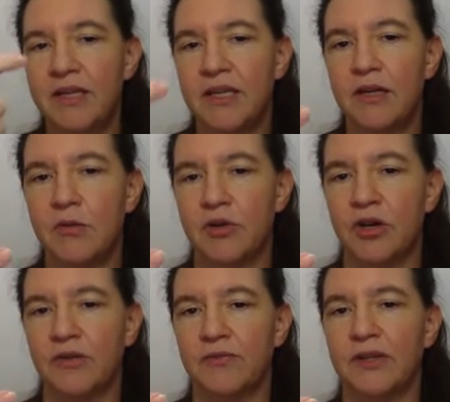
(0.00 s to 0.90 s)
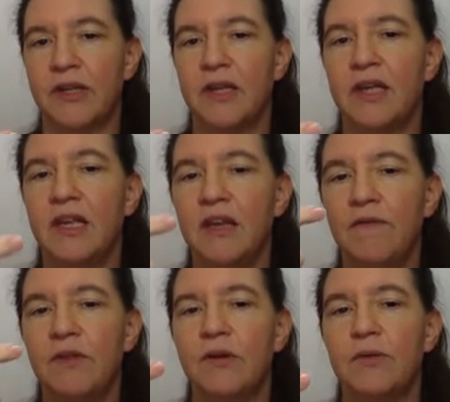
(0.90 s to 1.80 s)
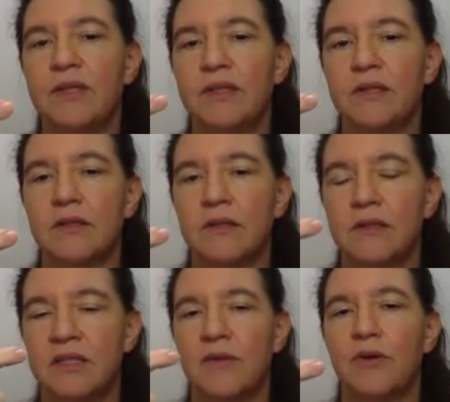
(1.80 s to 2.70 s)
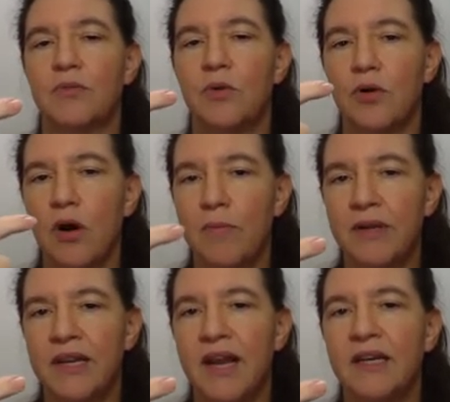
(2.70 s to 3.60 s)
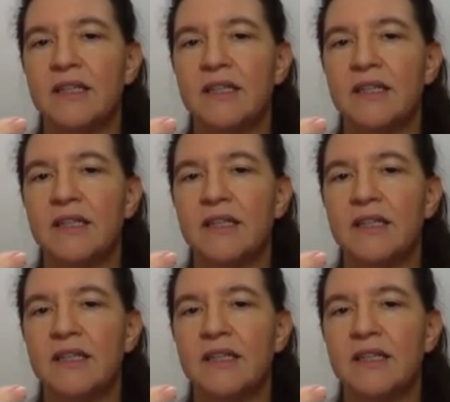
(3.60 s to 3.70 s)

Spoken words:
key cryptography. Even though it's somewhat more complicated,